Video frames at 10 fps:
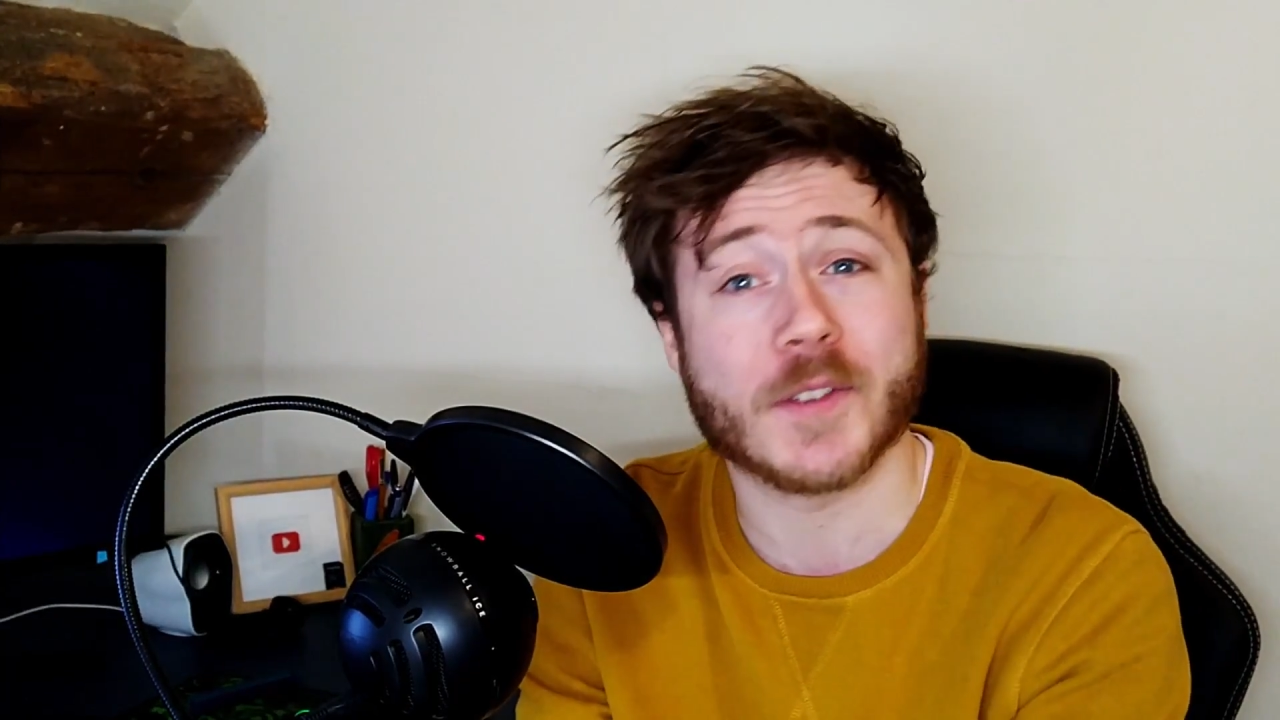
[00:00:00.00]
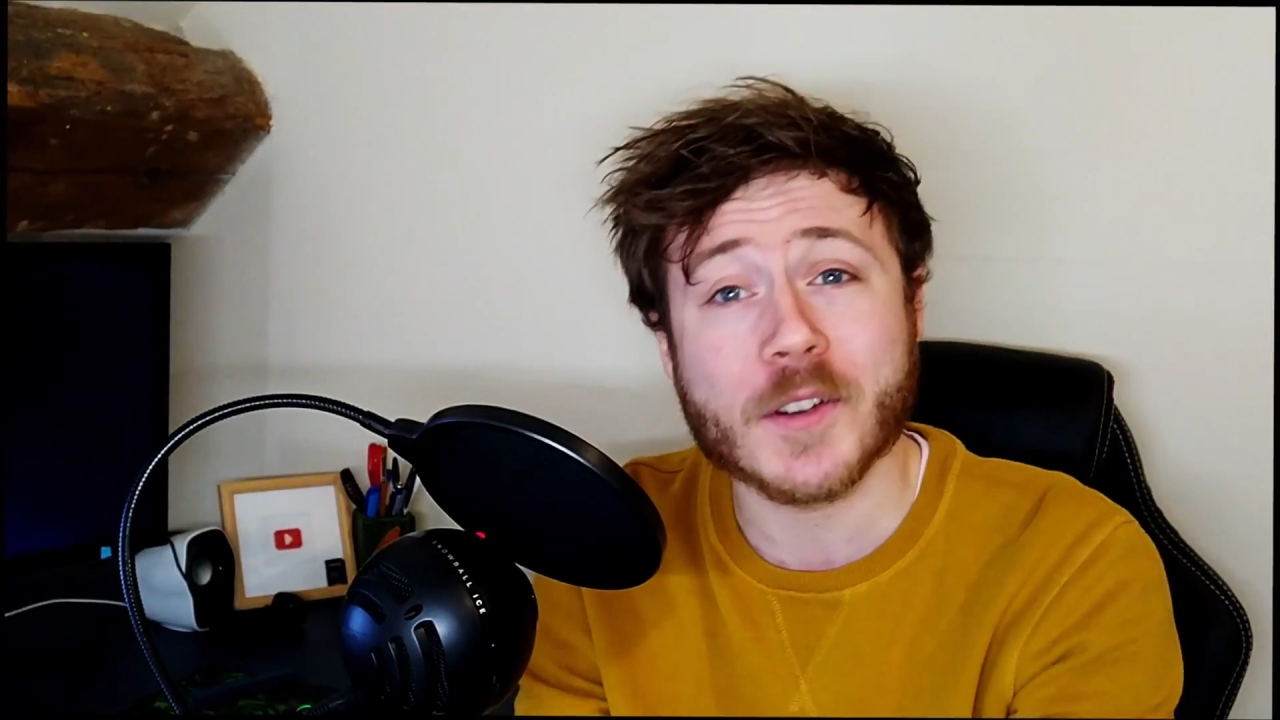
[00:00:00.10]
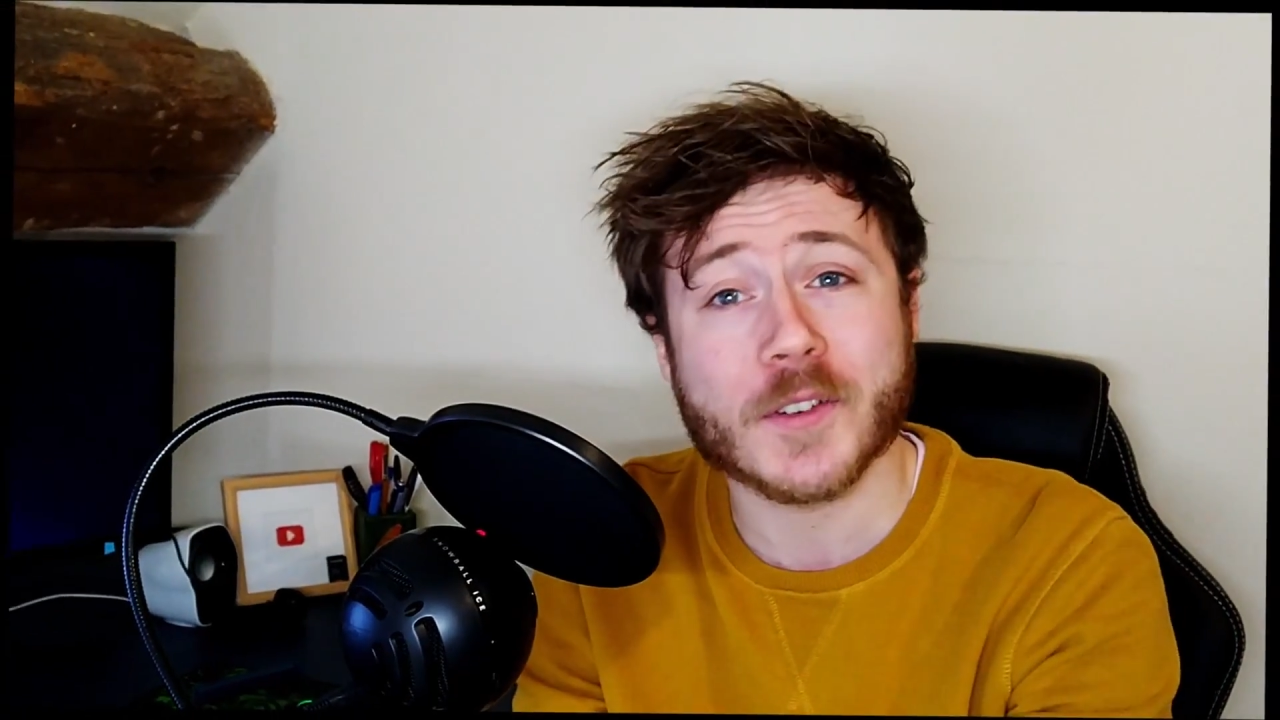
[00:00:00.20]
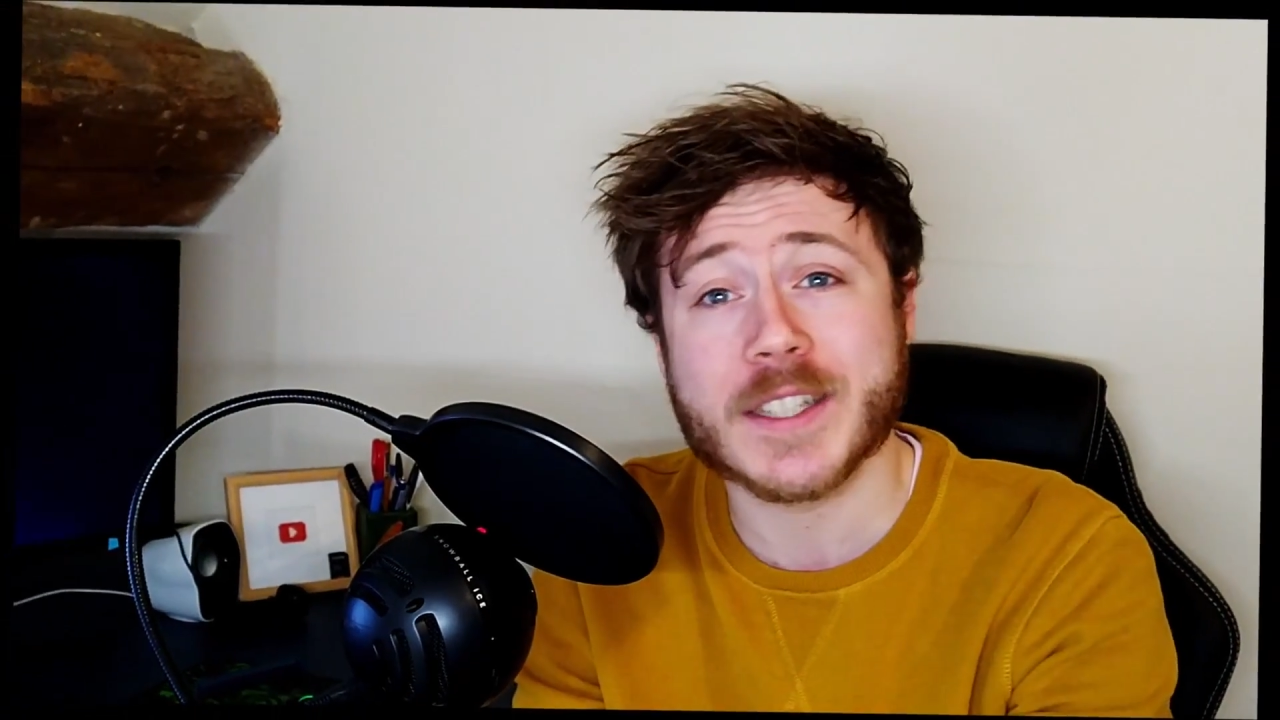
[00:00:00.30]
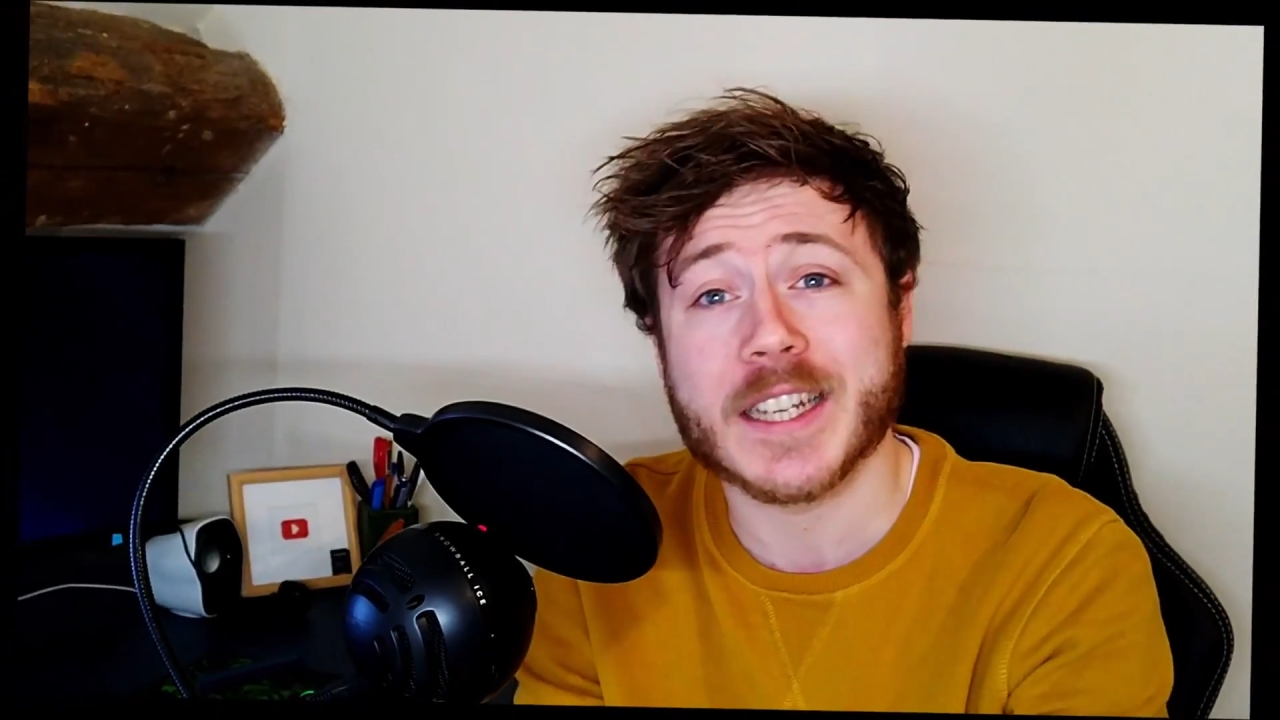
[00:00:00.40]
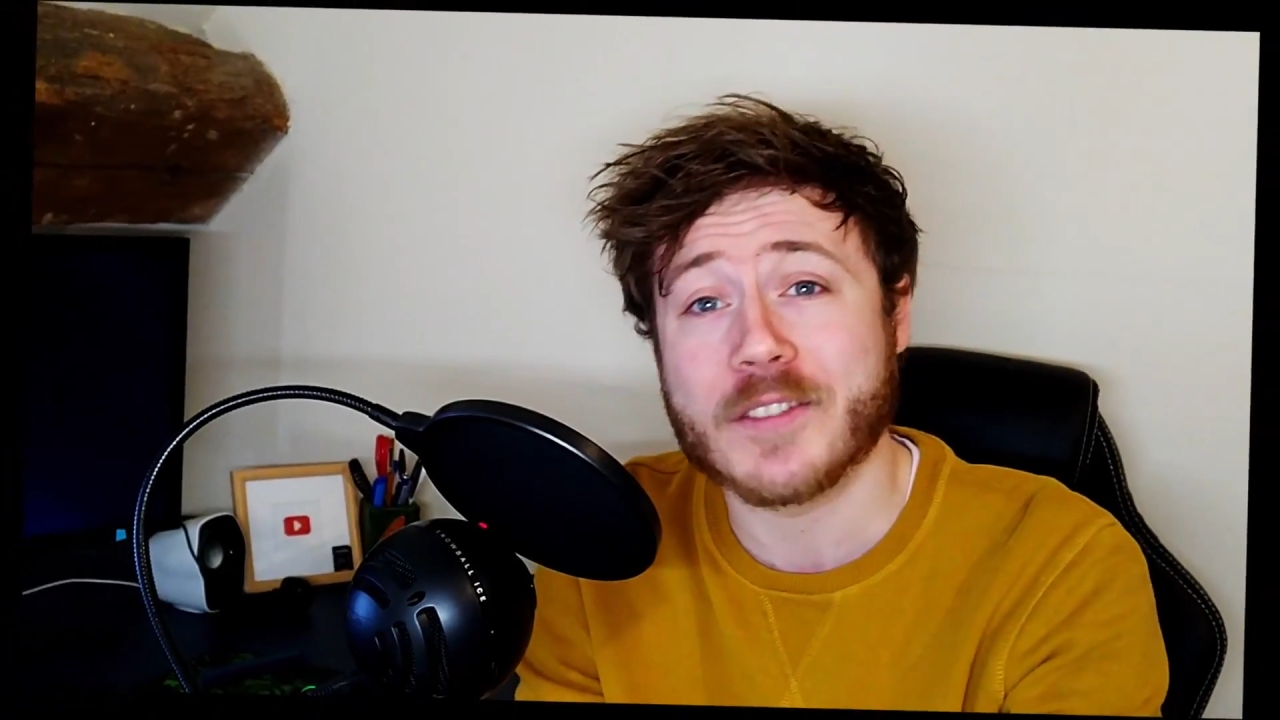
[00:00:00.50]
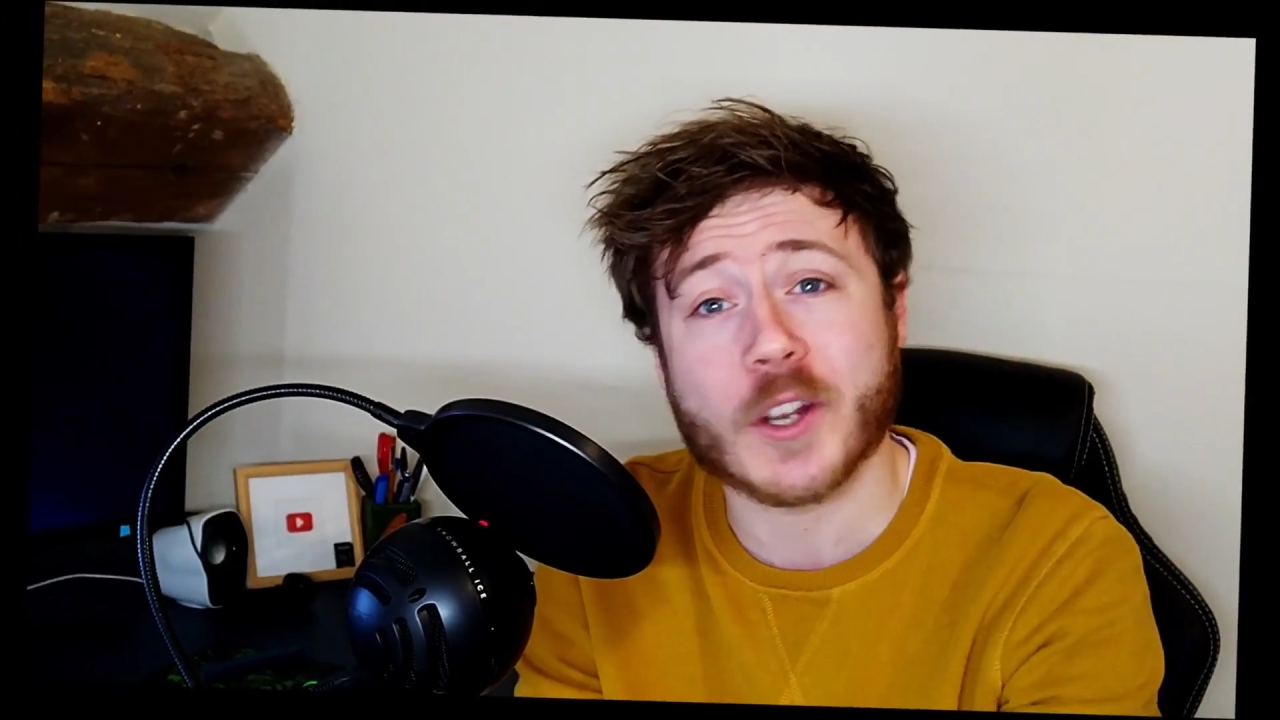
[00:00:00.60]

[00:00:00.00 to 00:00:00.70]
feel free to leave a